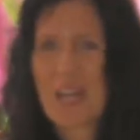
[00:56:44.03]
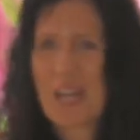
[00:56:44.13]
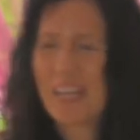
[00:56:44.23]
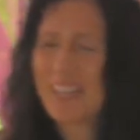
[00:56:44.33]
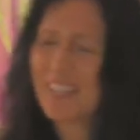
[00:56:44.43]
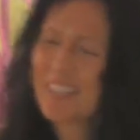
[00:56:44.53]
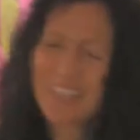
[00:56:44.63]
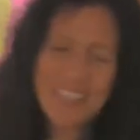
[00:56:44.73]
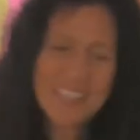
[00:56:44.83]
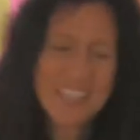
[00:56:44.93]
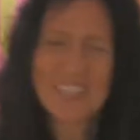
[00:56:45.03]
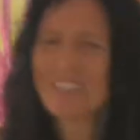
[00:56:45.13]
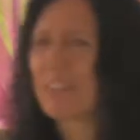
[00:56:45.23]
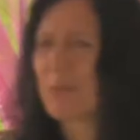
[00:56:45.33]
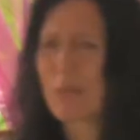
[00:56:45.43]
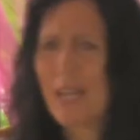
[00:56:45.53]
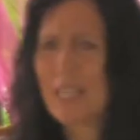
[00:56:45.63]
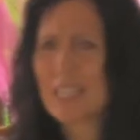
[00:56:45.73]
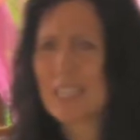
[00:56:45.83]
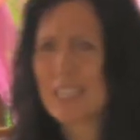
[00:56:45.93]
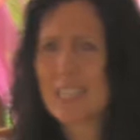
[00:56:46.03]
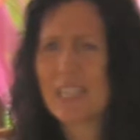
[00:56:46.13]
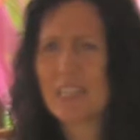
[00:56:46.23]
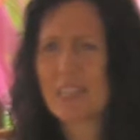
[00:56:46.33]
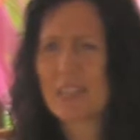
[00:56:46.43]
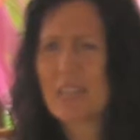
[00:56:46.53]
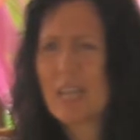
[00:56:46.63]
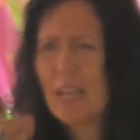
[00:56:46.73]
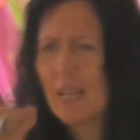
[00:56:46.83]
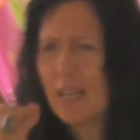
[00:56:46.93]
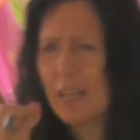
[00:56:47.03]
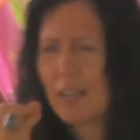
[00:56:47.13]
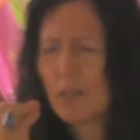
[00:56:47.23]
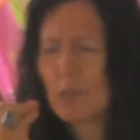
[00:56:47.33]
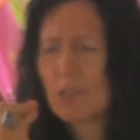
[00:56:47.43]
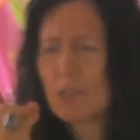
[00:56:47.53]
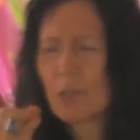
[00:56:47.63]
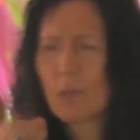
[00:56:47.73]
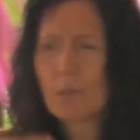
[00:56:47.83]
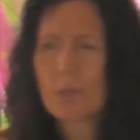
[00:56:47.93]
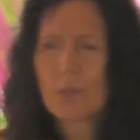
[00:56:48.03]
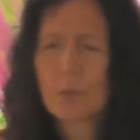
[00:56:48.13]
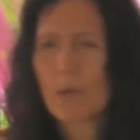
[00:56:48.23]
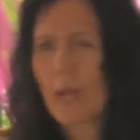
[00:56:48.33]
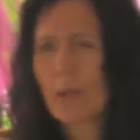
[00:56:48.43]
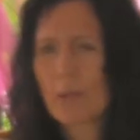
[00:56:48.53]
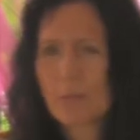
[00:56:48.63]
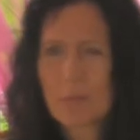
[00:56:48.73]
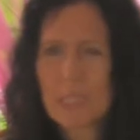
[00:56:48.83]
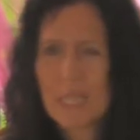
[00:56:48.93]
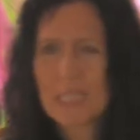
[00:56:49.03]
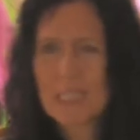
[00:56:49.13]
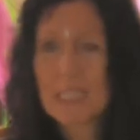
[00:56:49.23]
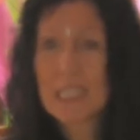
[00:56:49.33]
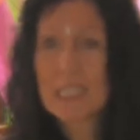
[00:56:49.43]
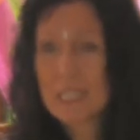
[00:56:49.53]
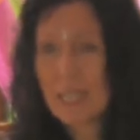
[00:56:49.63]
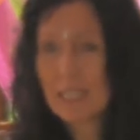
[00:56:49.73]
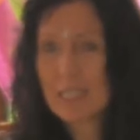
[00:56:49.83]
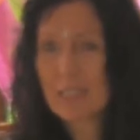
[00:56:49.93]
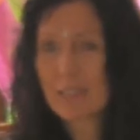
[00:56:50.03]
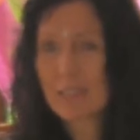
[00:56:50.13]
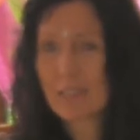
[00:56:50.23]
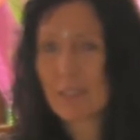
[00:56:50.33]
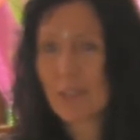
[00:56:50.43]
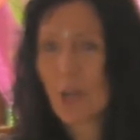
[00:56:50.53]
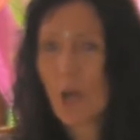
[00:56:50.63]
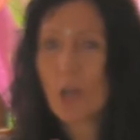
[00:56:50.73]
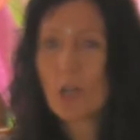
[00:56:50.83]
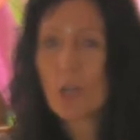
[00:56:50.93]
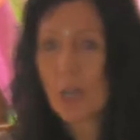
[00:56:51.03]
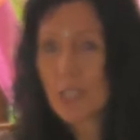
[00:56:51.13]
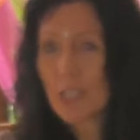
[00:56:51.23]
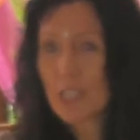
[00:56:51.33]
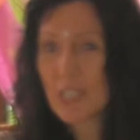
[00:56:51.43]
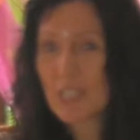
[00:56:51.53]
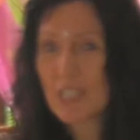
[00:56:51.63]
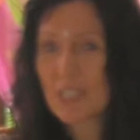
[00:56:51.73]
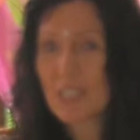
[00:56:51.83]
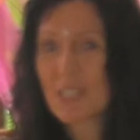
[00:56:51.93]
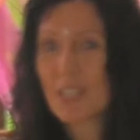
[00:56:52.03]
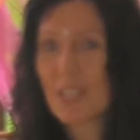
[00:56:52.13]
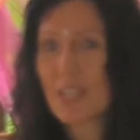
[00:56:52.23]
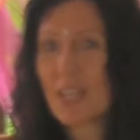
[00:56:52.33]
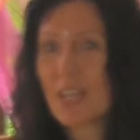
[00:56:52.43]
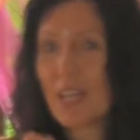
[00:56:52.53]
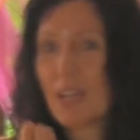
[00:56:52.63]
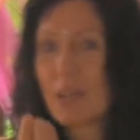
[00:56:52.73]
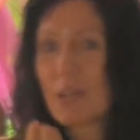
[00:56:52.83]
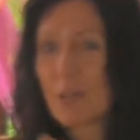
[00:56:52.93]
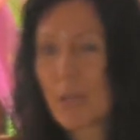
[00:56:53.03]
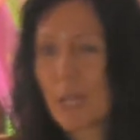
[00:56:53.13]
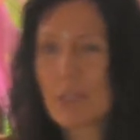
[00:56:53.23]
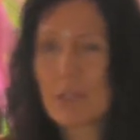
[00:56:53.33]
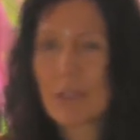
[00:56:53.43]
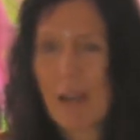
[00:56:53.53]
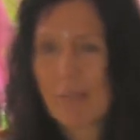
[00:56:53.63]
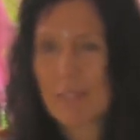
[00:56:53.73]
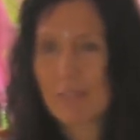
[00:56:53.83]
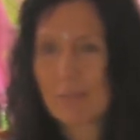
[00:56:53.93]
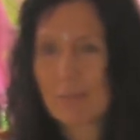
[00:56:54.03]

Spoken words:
And I had shared it in writings and teachings. And I was so thrilled when I heard him say this. He said, consciousness creates gravity,